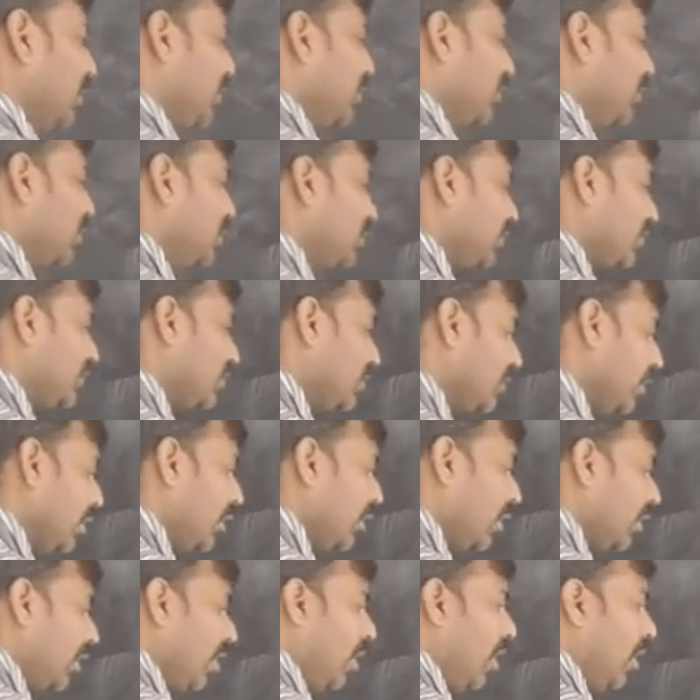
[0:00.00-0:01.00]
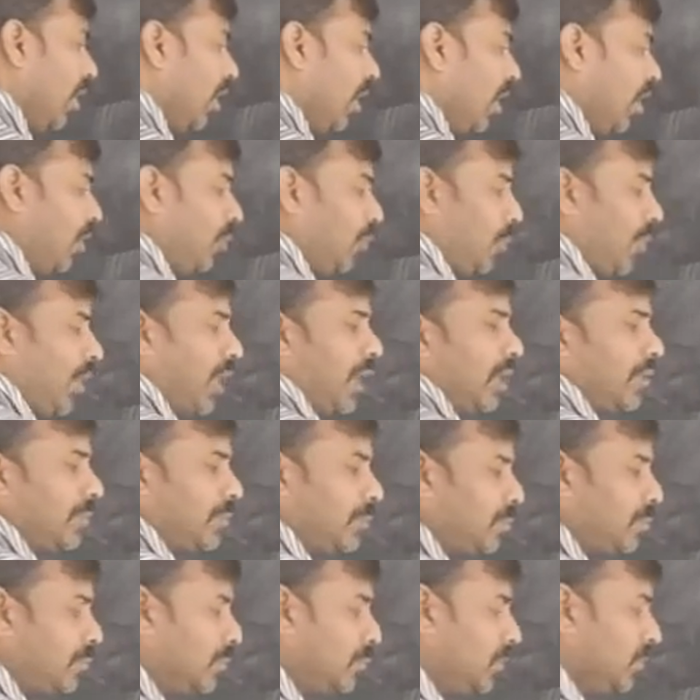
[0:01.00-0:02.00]
this is the alpha
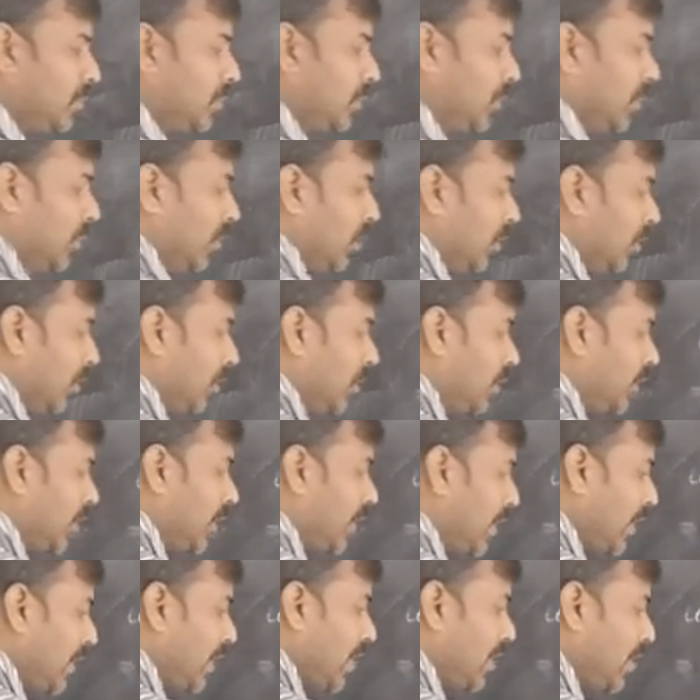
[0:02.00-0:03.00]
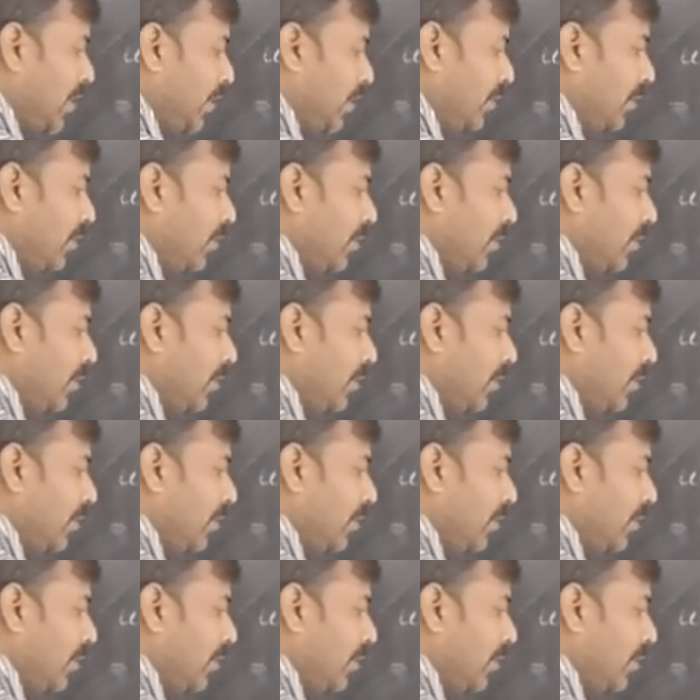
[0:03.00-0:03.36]
D